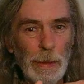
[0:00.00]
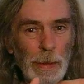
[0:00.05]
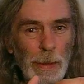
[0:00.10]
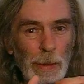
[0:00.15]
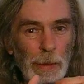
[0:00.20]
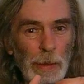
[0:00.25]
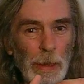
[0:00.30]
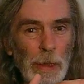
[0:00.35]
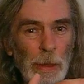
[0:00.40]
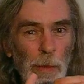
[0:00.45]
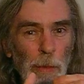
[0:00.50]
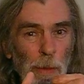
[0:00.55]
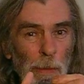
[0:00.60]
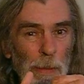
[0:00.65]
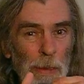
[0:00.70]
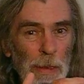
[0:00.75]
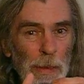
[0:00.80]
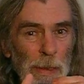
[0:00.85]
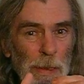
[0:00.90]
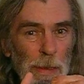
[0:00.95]
They will be
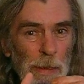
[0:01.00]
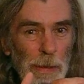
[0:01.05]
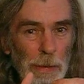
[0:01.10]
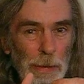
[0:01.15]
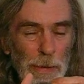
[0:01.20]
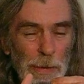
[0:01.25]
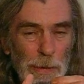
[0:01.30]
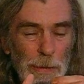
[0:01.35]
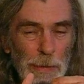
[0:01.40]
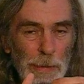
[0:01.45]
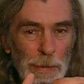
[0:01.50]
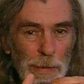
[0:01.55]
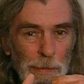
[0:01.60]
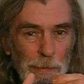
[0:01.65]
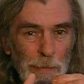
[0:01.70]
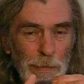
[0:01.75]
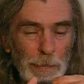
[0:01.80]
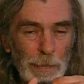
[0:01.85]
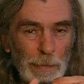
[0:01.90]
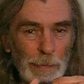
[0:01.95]
leaders,
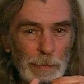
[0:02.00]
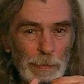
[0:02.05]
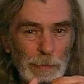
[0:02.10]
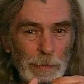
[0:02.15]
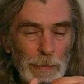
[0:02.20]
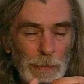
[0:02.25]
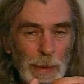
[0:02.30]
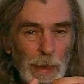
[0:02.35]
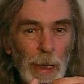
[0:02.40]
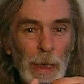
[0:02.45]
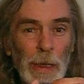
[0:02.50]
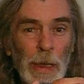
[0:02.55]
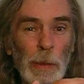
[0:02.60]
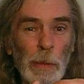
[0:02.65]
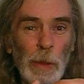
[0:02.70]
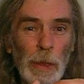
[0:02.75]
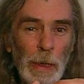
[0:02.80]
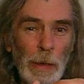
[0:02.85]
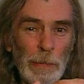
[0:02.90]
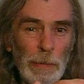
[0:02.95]
and they
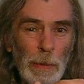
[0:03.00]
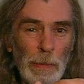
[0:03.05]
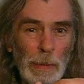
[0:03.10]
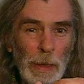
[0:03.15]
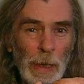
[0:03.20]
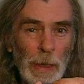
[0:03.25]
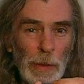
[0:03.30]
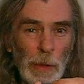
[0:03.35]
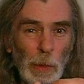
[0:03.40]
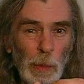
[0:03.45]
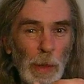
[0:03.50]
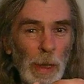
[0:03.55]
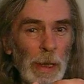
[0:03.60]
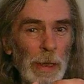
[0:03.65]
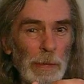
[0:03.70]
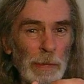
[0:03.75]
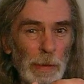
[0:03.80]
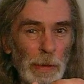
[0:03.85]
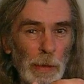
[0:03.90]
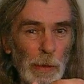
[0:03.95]
will have prepared the way
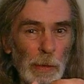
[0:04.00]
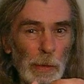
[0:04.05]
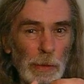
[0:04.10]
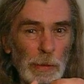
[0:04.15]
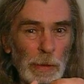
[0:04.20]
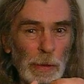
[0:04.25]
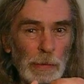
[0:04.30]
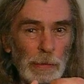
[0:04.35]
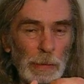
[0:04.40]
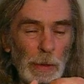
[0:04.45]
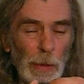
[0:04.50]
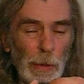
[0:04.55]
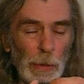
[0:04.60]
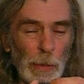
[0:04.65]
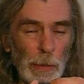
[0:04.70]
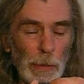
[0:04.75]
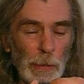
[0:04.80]
for those that follow.